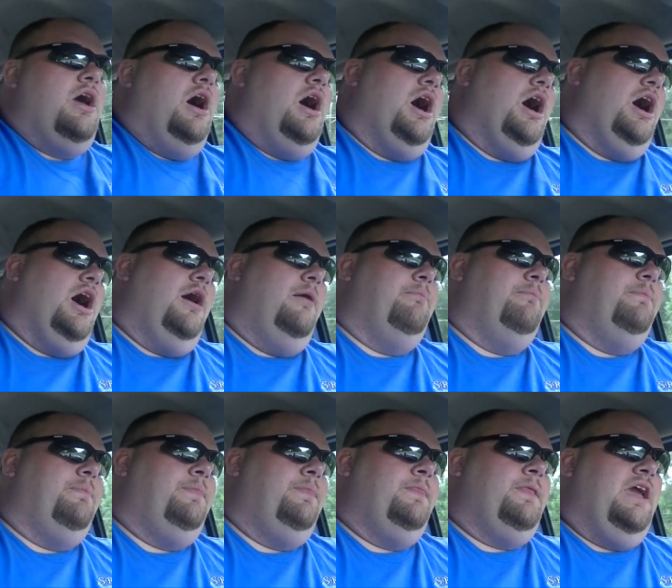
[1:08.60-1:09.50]

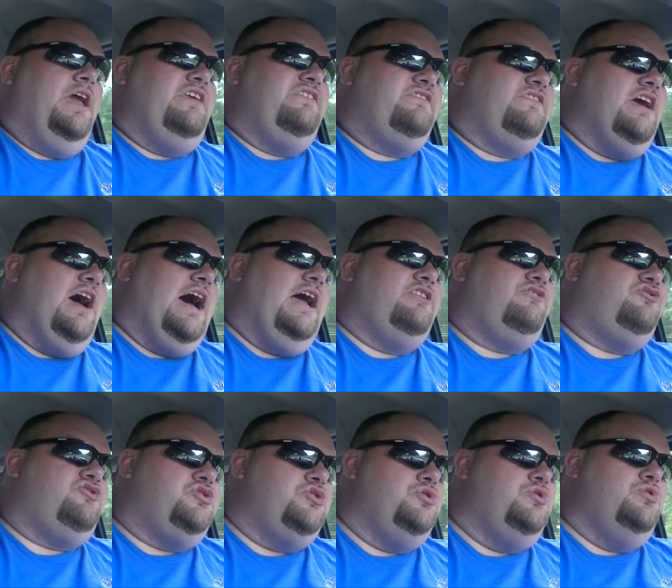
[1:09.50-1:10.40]
Um, he's
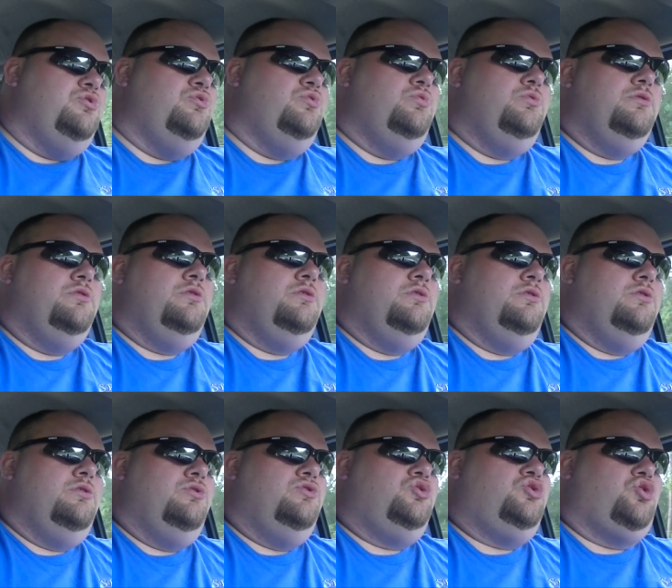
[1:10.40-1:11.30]
got two
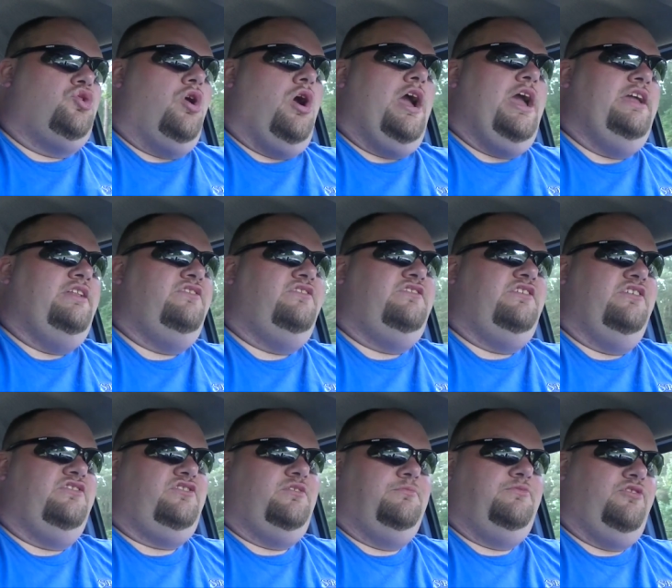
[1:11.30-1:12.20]
Trane
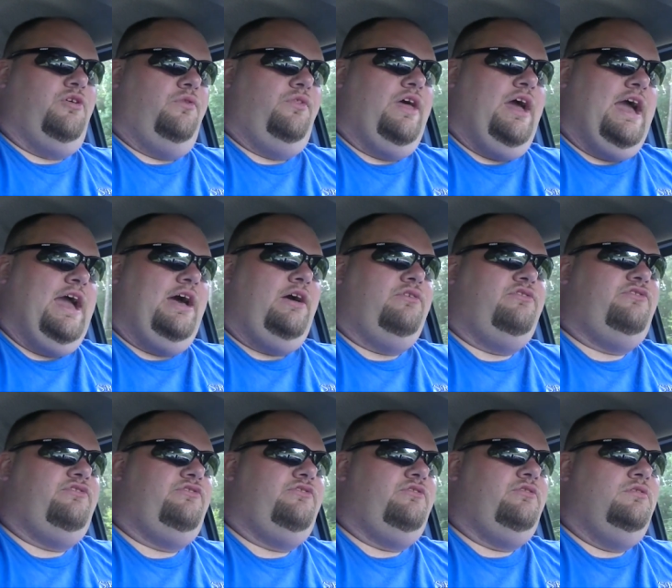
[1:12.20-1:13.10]
systems on the
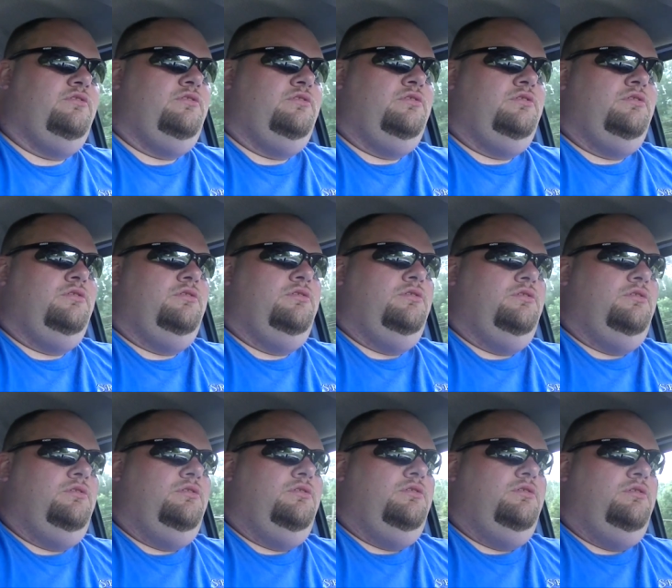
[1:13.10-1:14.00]
house.
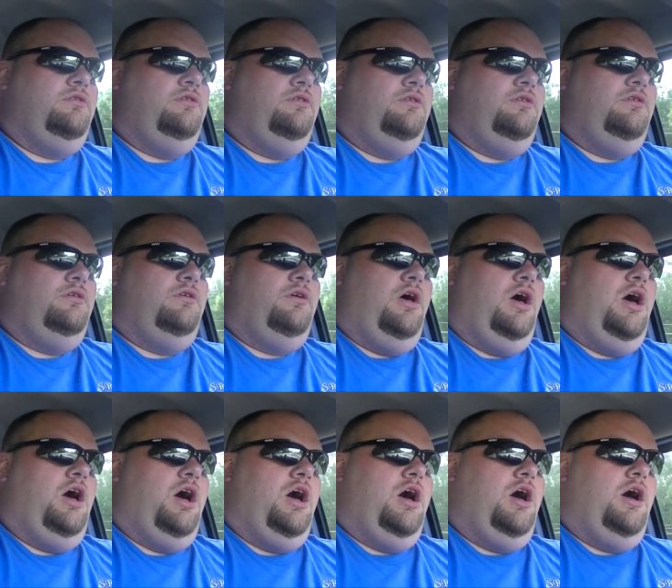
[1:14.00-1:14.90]

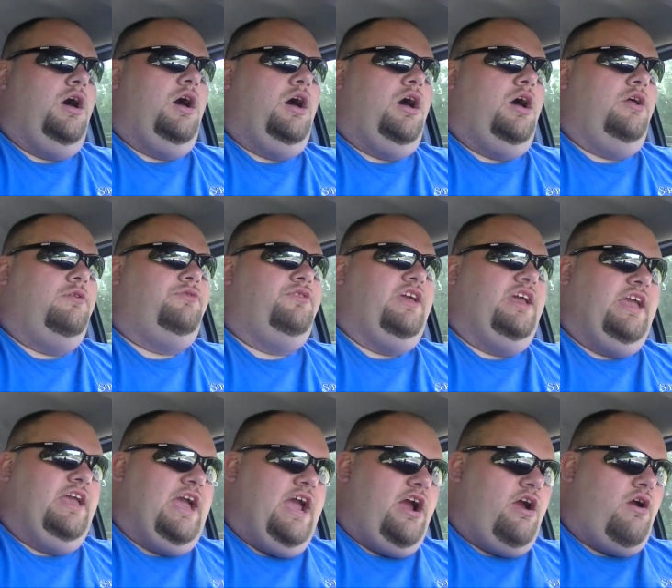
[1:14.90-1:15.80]
Uh,
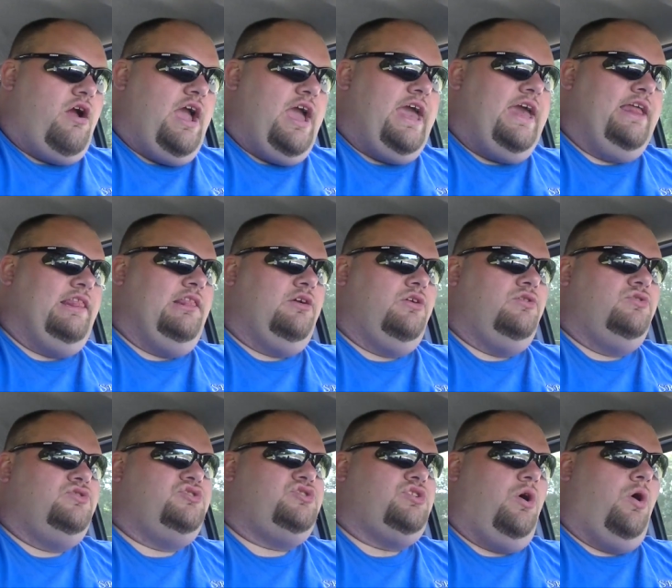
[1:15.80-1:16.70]
the air
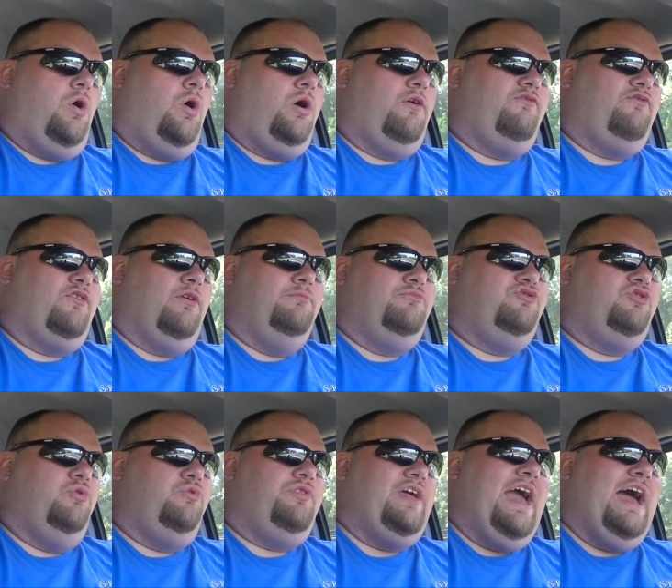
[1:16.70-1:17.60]
handlers are from
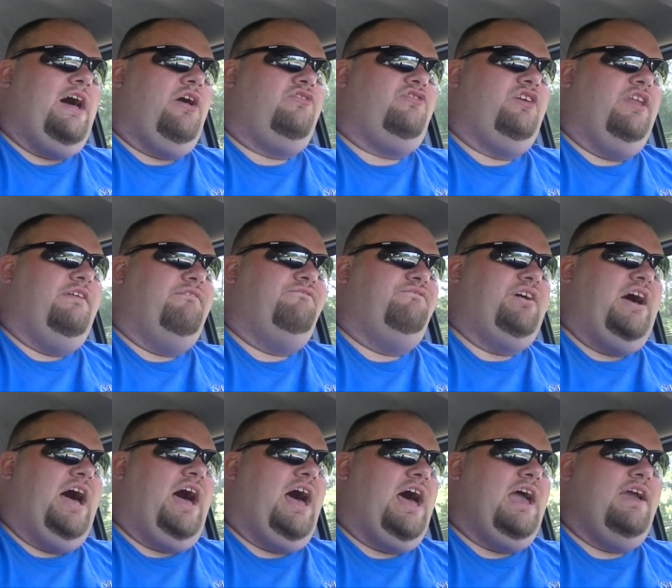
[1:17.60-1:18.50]

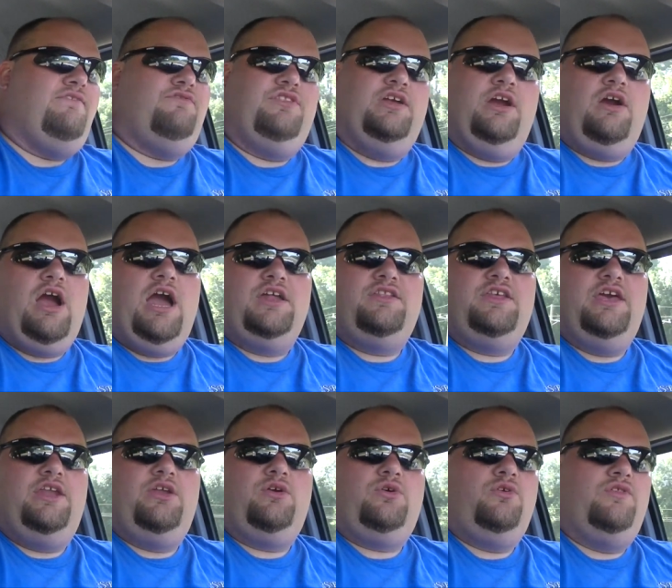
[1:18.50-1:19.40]
2005. They're
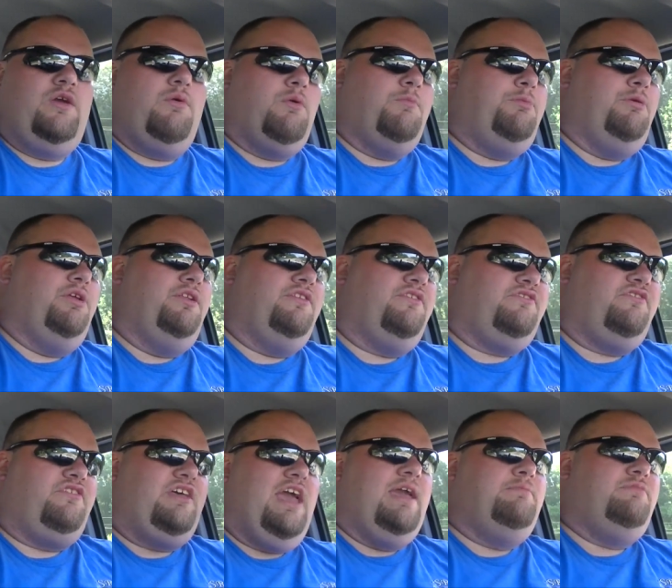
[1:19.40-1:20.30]
identical. They were put in at the
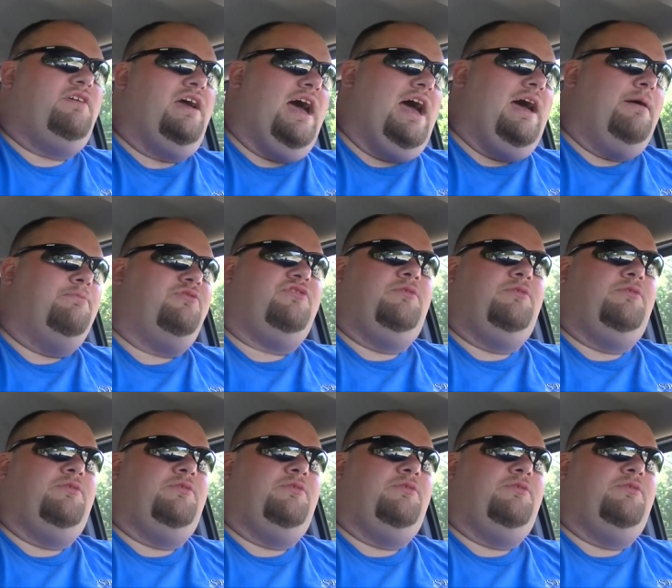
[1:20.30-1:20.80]
same time.